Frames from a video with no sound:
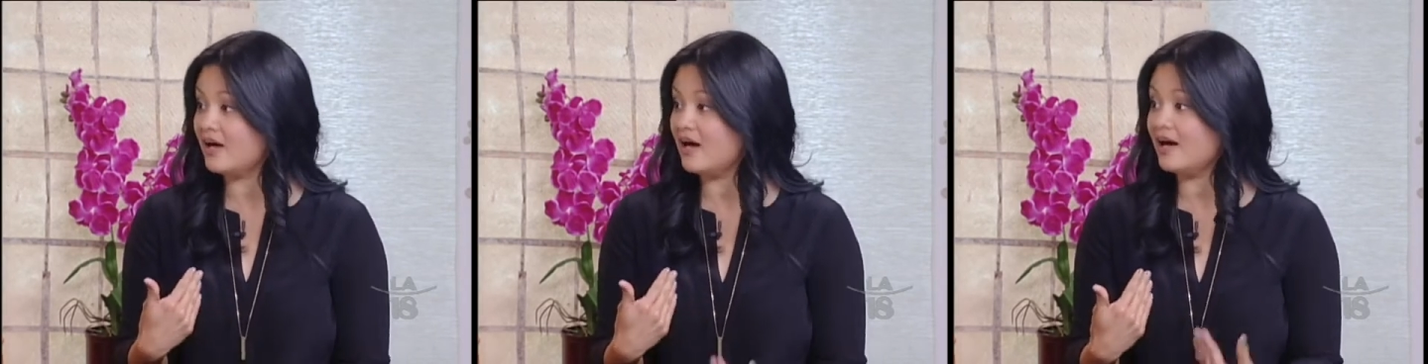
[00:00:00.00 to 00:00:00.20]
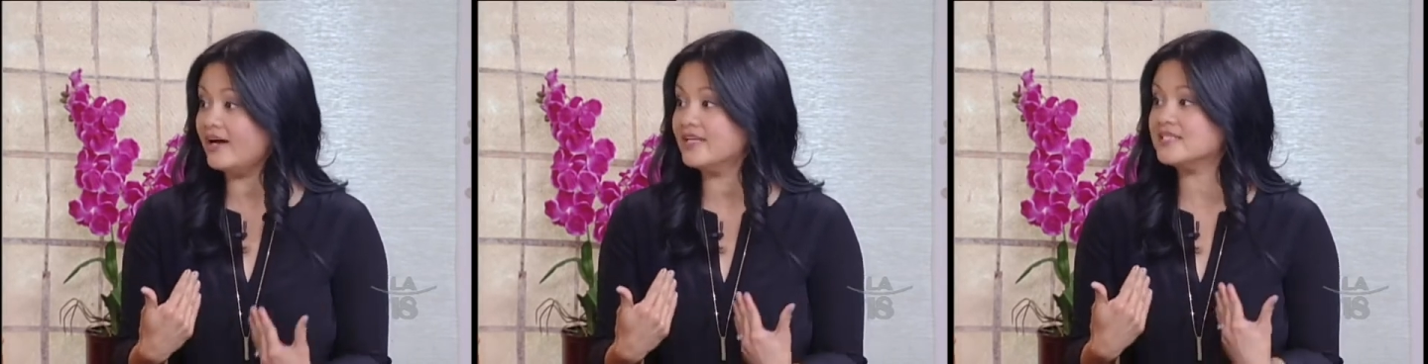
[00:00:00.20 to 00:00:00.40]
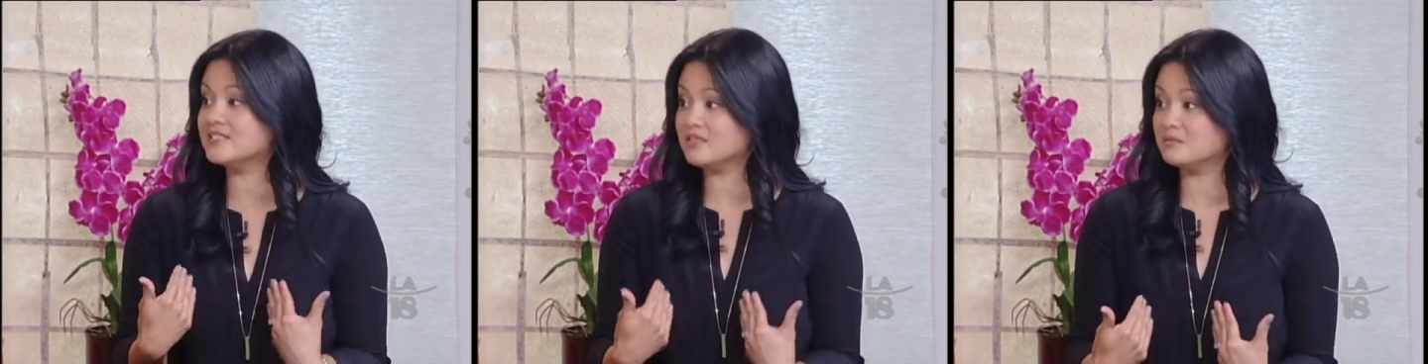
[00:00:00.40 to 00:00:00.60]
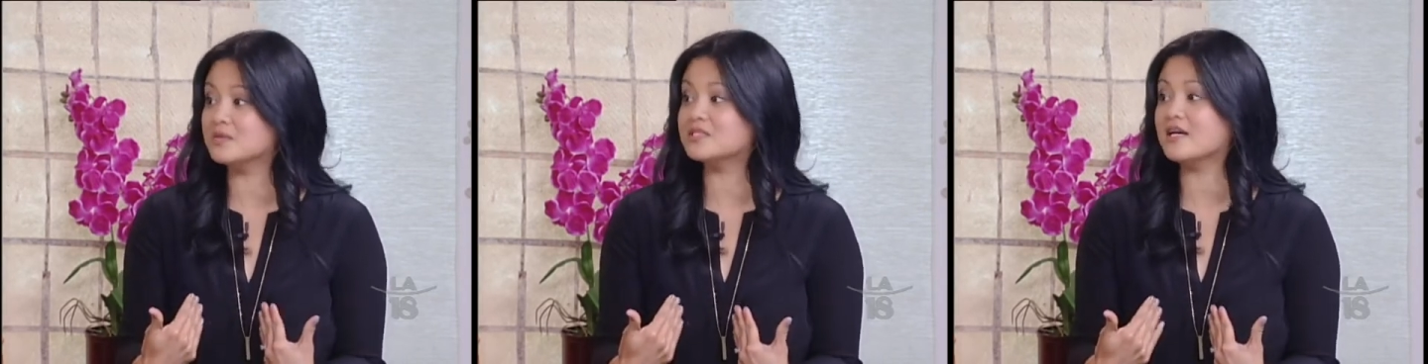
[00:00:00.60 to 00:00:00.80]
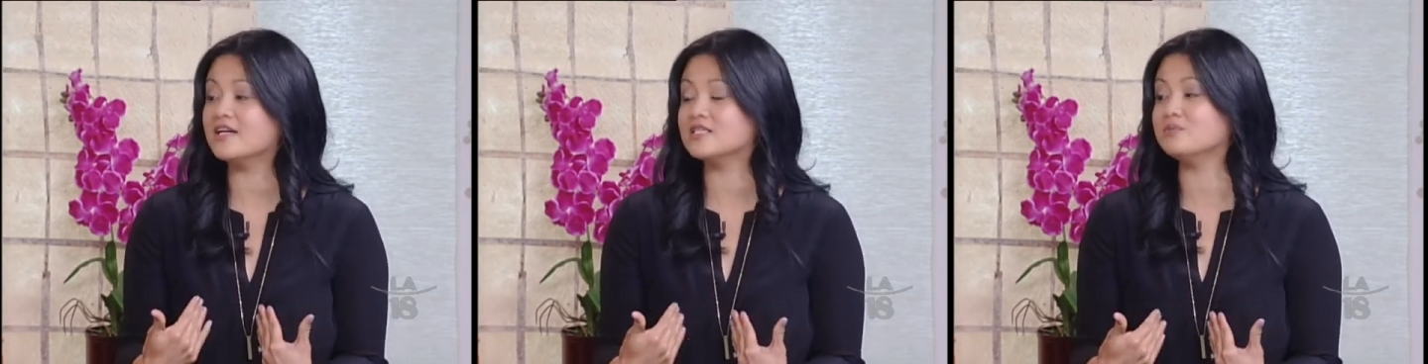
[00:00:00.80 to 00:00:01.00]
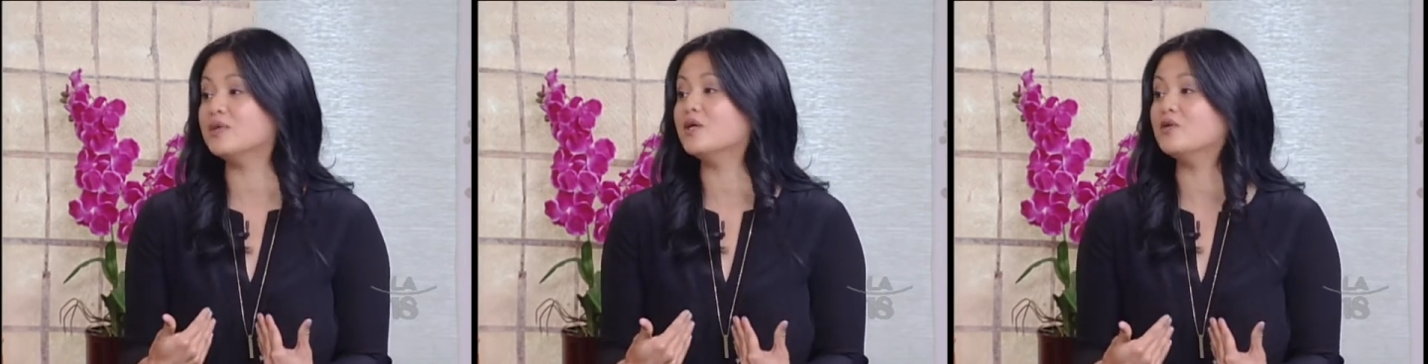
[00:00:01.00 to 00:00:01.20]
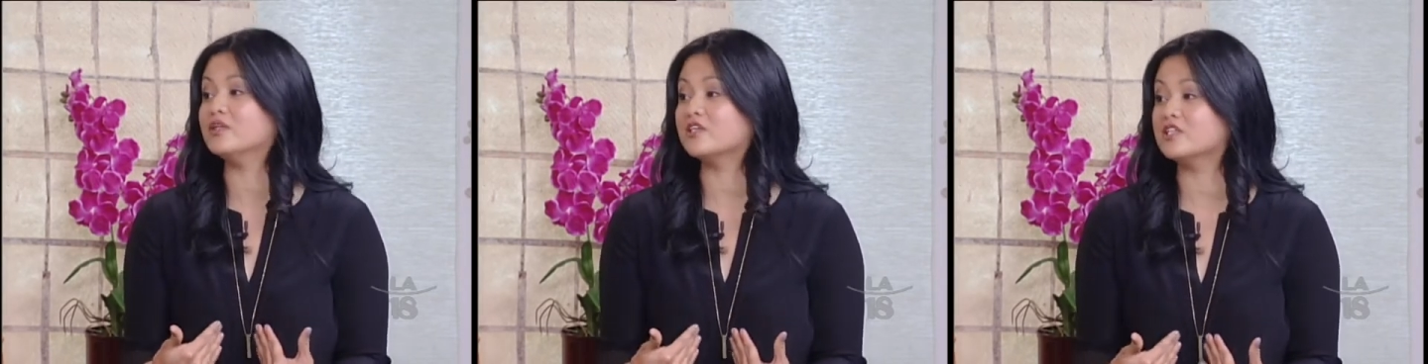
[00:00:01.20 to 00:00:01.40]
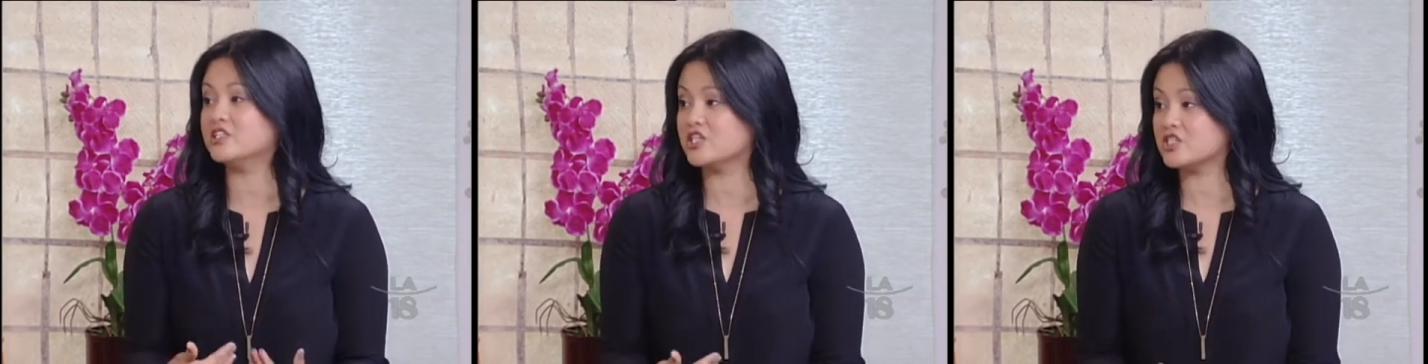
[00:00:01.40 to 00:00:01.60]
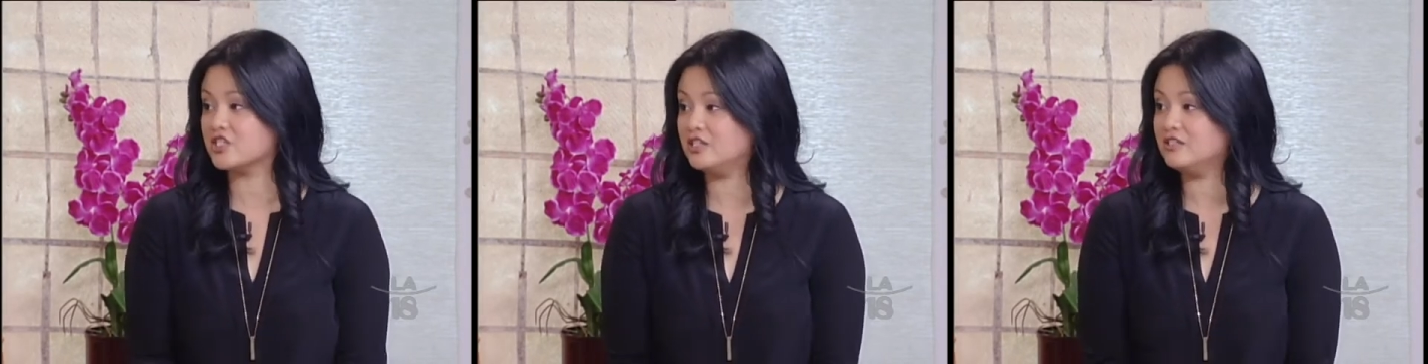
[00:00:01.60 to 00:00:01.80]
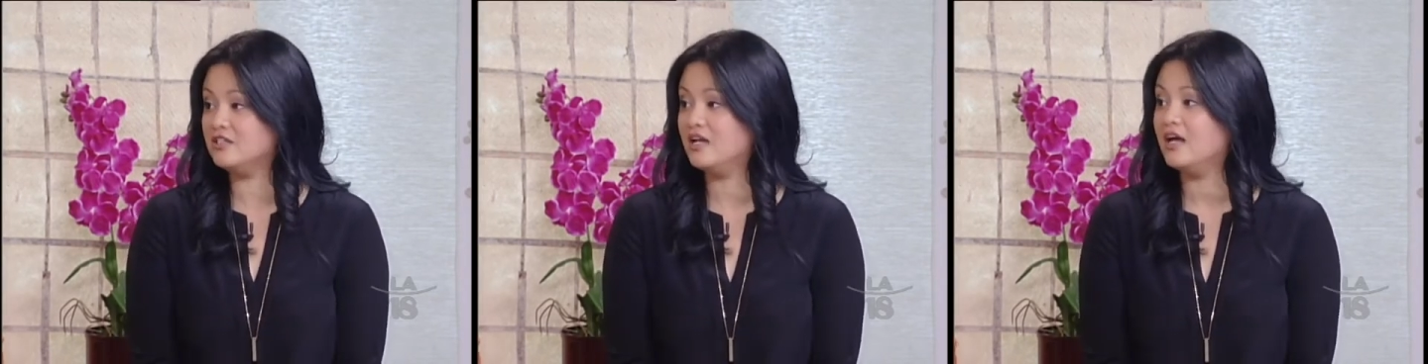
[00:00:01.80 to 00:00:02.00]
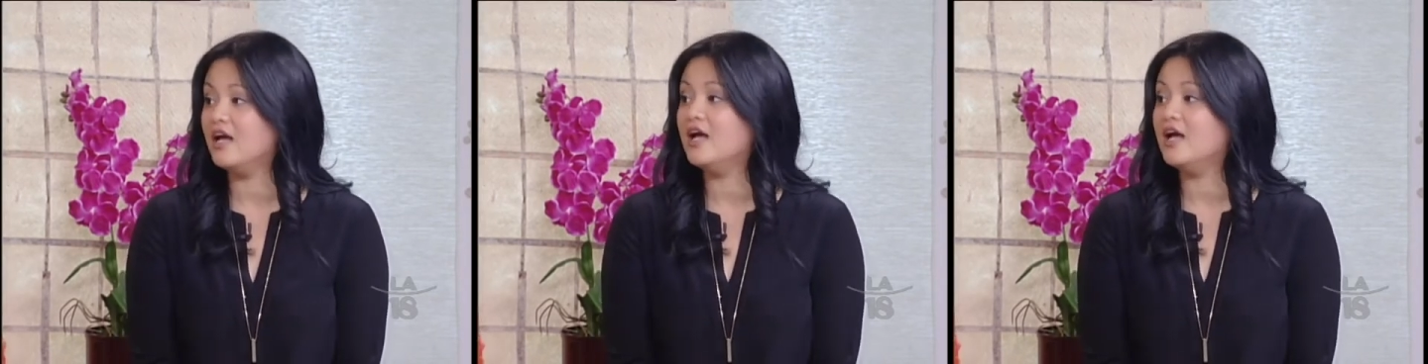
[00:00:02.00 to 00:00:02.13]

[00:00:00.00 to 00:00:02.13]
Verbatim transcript: I stigmatized my own condition, yeah.